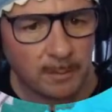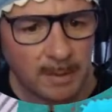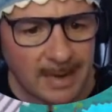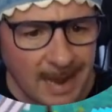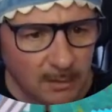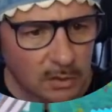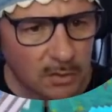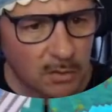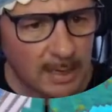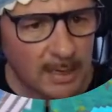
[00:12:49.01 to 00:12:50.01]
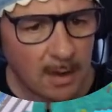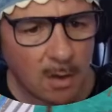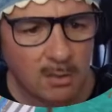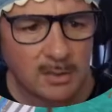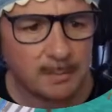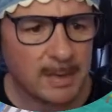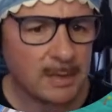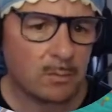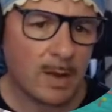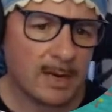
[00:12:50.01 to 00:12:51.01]
But now just looking on
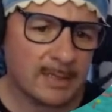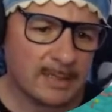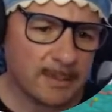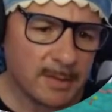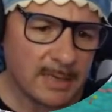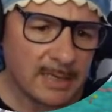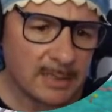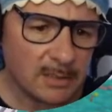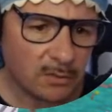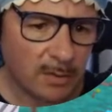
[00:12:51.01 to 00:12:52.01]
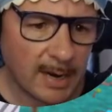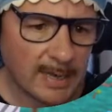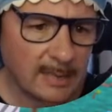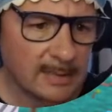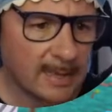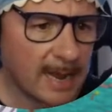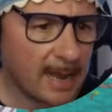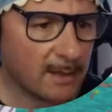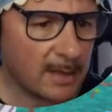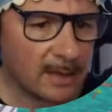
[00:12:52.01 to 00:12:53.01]
speed 1 at some of these trains and
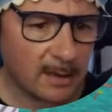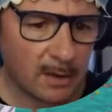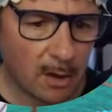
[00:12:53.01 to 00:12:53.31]
how they're